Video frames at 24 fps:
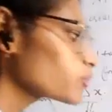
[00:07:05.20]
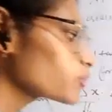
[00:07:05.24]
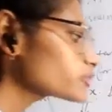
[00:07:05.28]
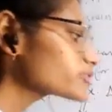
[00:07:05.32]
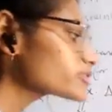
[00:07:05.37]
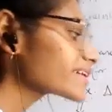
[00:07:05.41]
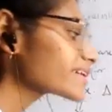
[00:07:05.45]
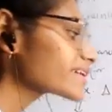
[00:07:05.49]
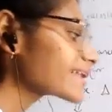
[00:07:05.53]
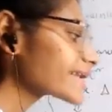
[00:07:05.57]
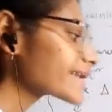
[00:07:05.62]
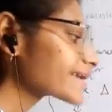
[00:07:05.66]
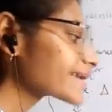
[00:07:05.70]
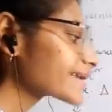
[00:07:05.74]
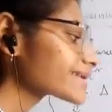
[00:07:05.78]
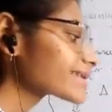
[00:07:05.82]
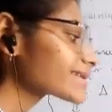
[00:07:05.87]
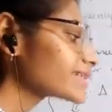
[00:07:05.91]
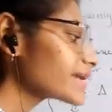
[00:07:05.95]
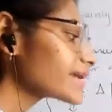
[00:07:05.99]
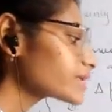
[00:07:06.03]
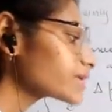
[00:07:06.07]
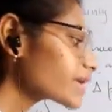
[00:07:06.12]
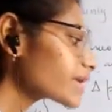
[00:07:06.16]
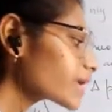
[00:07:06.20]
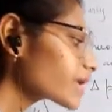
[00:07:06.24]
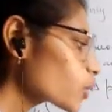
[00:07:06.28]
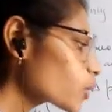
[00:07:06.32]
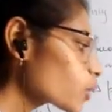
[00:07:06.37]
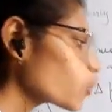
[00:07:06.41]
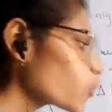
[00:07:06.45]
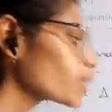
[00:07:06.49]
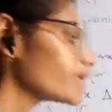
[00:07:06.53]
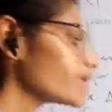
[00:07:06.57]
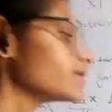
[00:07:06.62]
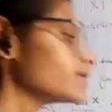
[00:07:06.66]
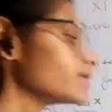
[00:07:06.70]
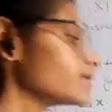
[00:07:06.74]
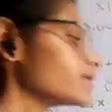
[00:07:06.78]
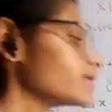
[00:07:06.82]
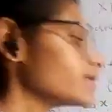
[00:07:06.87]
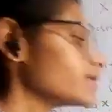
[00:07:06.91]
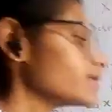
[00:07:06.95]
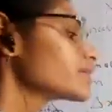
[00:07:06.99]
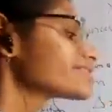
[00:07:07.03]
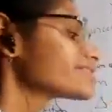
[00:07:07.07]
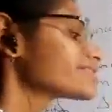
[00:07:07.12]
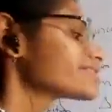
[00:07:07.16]
put greater than equal.
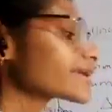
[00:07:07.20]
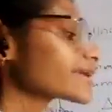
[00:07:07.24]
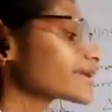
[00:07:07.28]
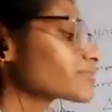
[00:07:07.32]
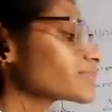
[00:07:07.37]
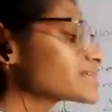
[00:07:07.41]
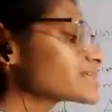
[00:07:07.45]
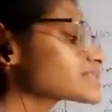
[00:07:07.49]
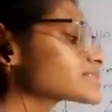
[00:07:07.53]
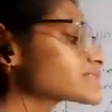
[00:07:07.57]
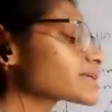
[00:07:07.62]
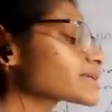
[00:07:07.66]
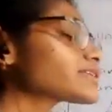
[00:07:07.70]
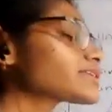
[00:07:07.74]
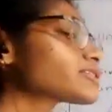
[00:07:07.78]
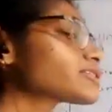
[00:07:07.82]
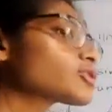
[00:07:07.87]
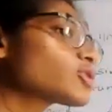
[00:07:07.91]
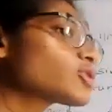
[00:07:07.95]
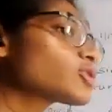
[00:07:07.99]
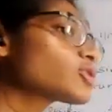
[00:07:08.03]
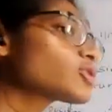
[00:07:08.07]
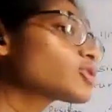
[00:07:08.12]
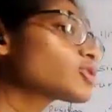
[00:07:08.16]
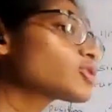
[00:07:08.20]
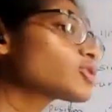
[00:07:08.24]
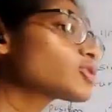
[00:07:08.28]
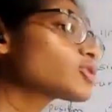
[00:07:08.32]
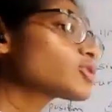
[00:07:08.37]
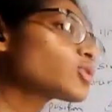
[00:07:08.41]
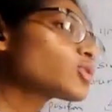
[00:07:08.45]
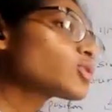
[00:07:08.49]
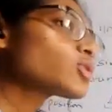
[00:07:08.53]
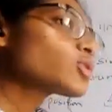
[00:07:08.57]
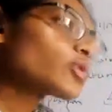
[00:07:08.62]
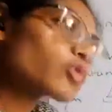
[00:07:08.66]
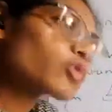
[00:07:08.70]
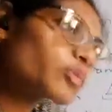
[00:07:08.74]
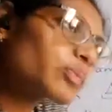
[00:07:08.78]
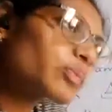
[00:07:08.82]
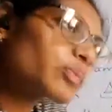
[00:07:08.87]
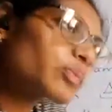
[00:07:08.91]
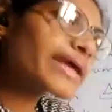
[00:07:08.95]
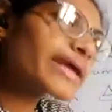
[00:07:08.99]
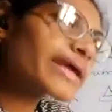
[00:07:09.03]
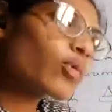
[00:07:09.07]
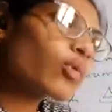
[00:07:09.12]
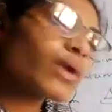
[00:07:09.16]
That means it should be
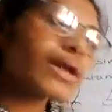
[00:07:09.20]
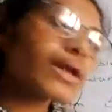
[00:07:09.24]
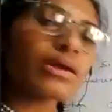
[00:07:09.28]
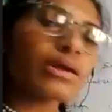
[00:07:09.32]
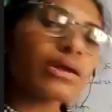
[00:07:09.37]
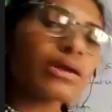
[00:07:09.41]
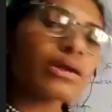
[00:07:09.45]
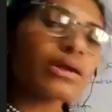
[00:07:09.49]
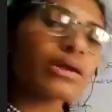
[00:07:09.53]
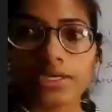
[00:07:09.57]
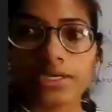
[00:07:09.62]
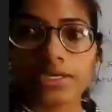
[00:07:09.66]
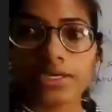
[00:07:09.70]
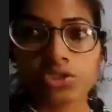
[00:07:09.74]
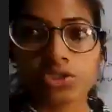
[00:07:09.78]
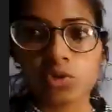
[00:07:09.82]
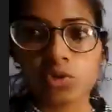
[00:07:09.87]
equal or it should